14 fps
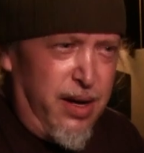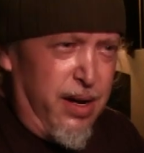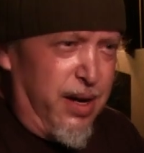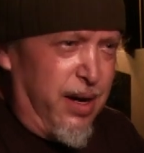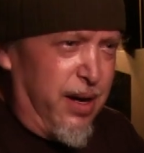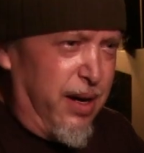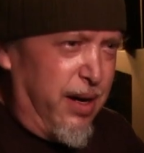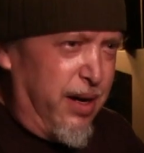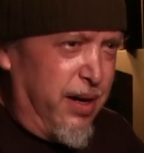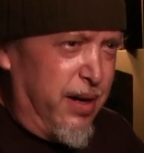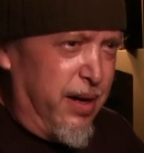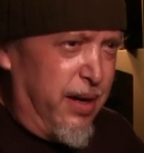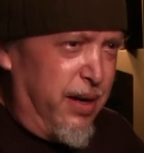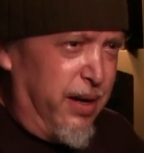
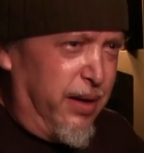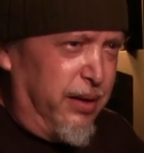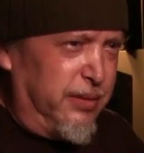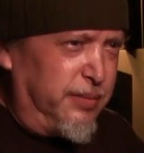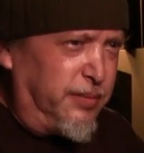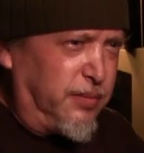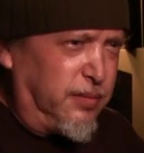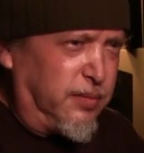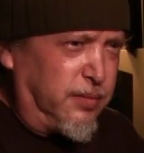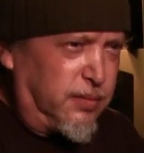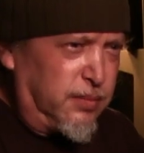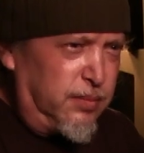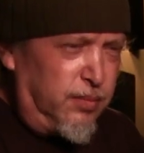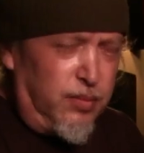and I
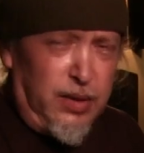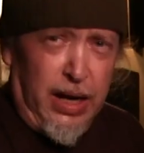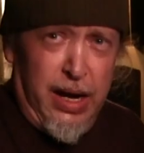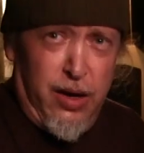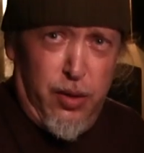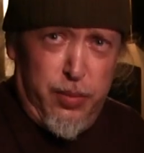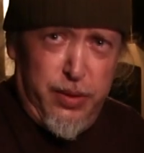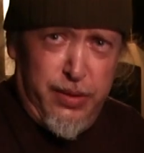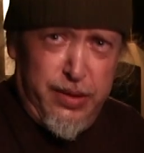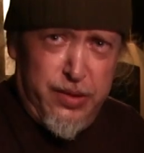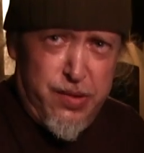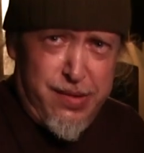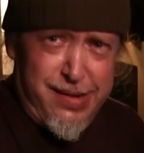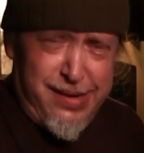hope you
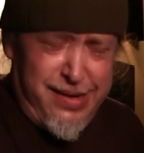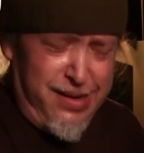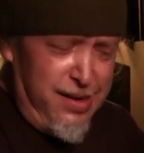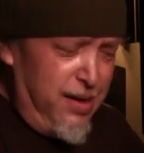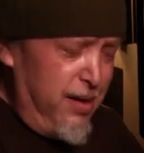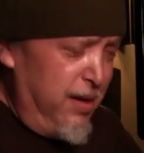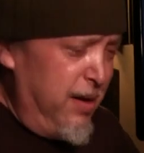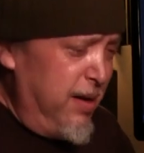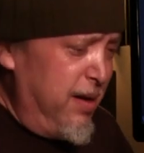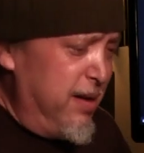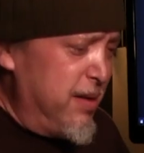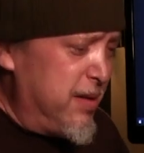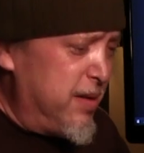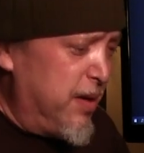enjoy.
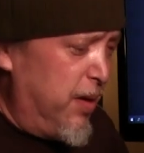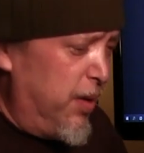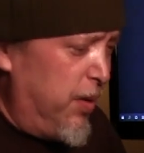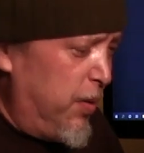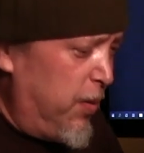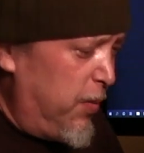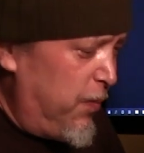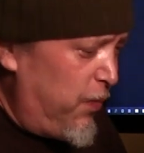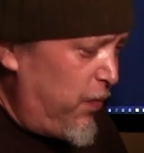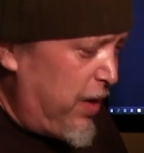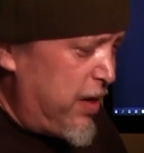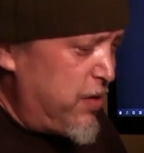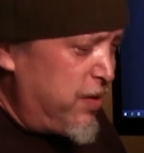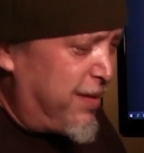So,
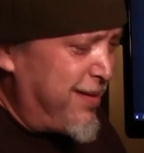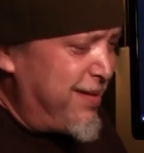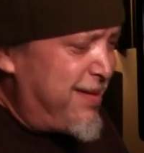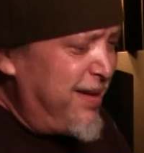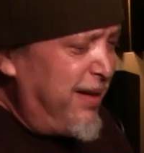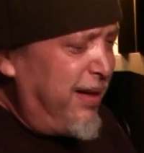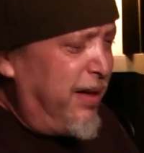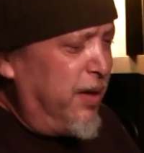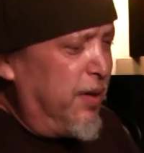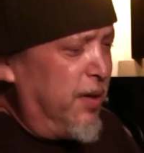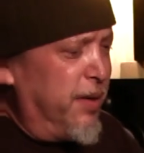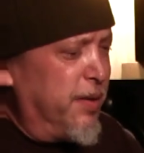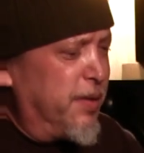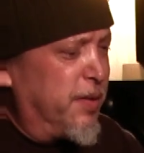as you can see here
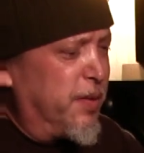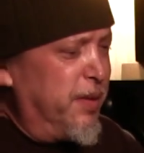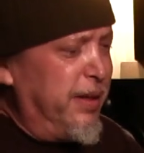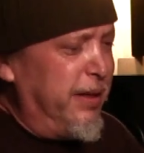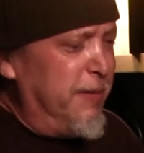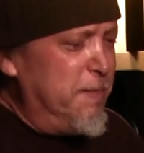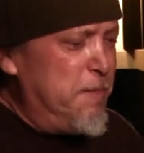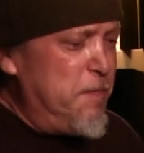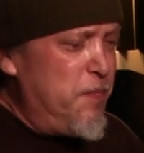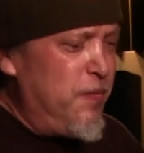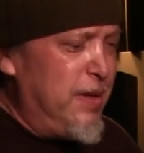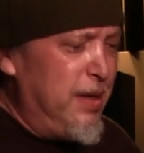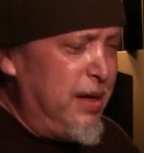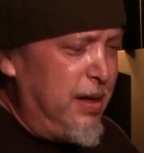on the screen,
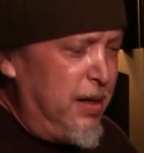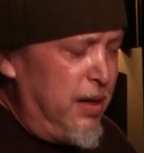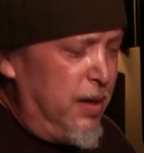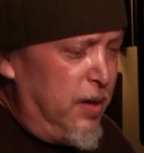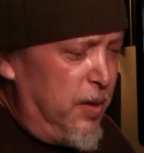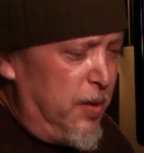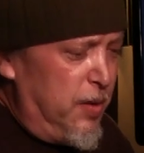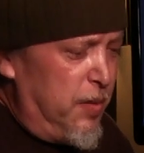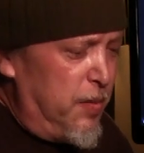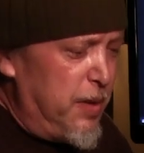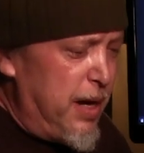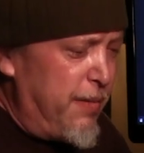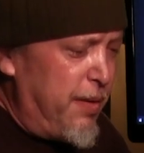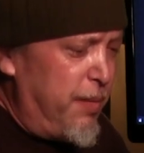
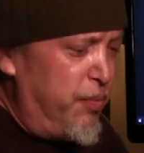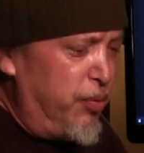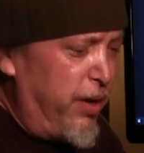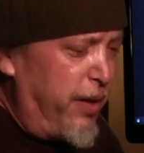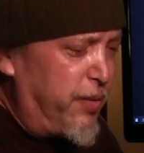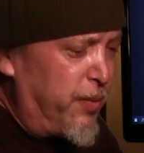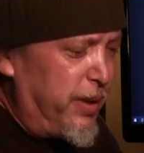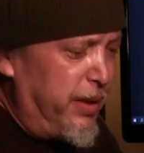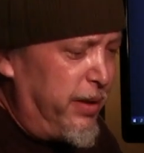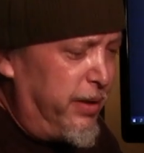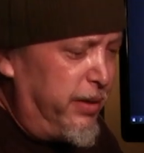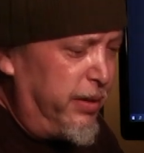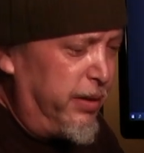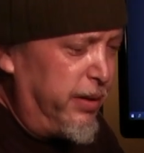we have a plethora
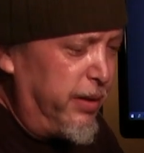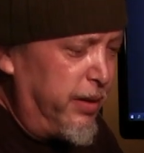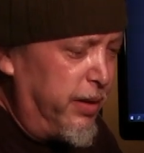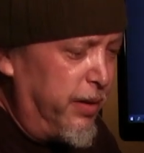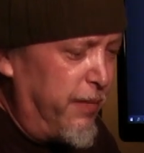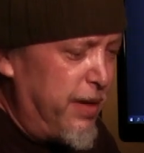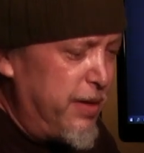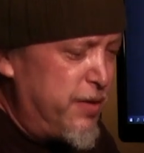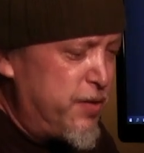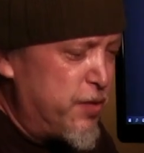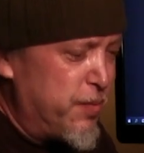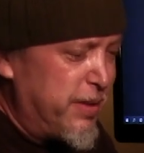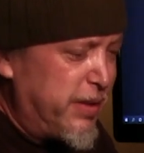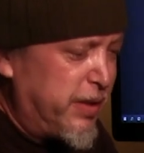of
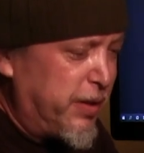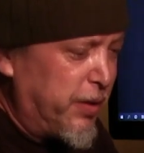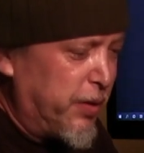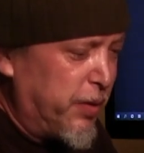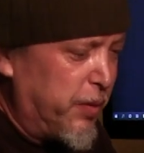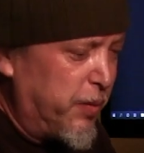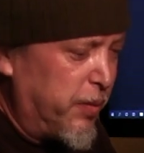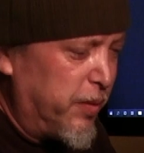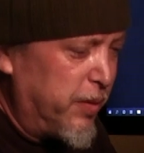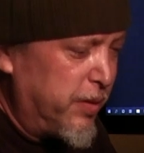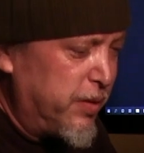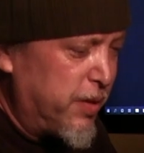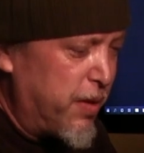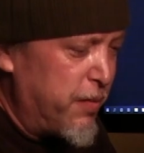instruments here,
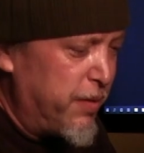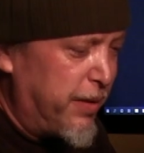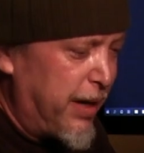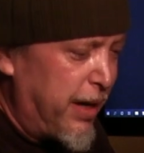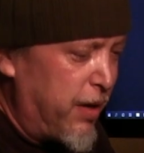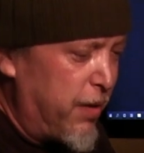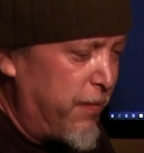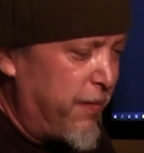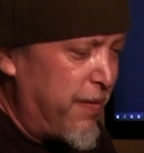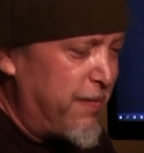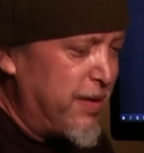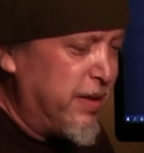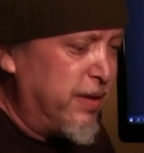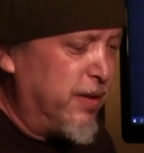starting with the
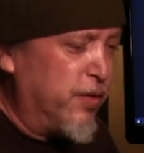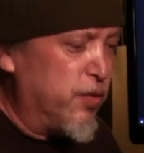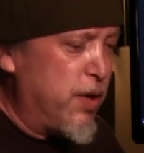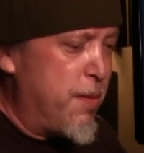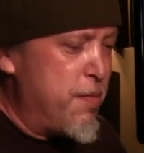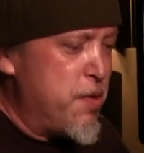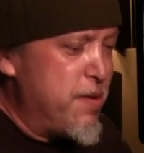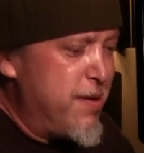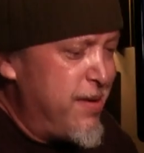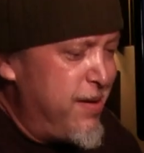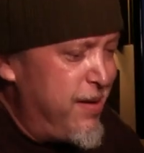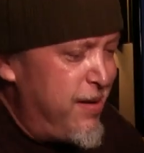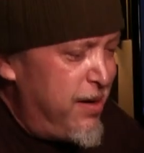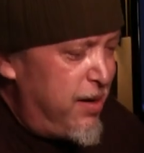AR-50's drummer,
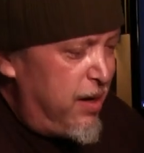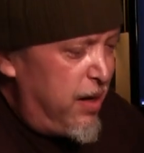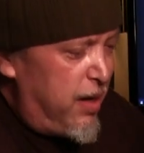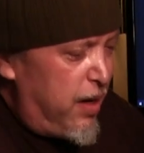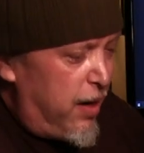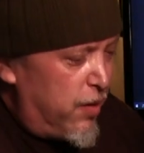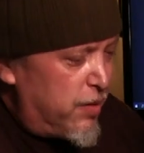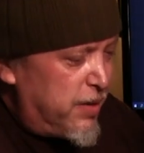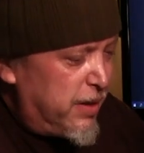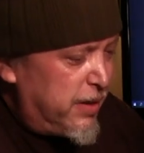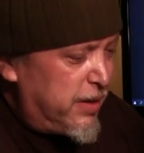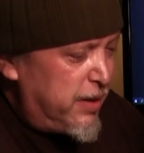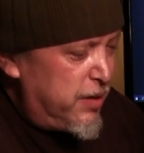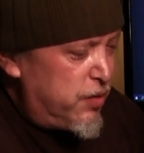
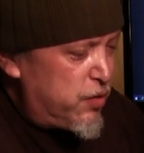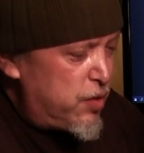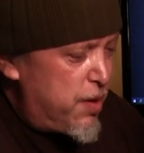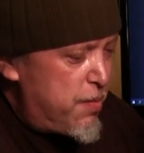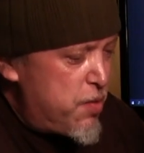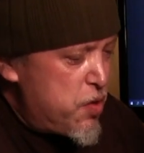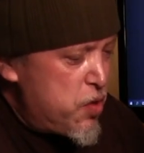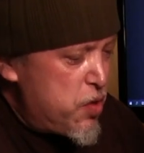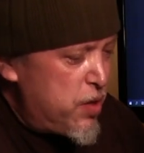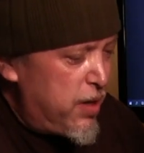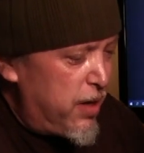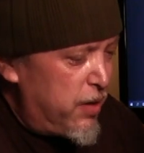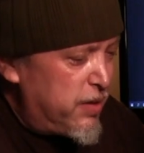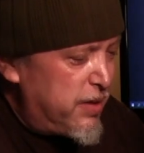AR-60's drummer,
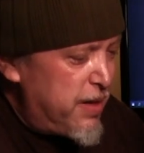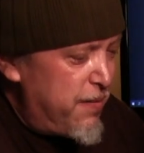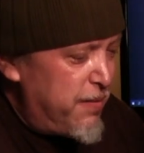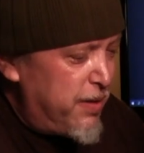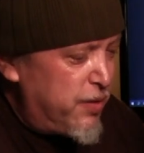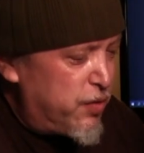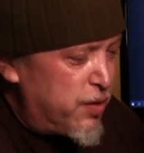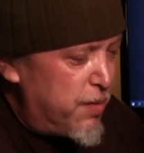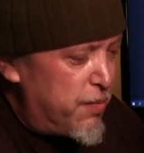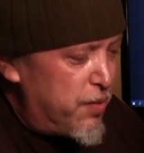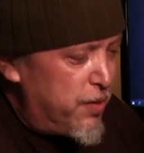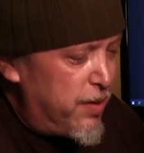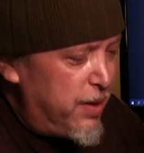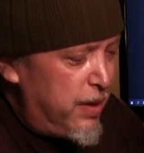AR-70's drummer,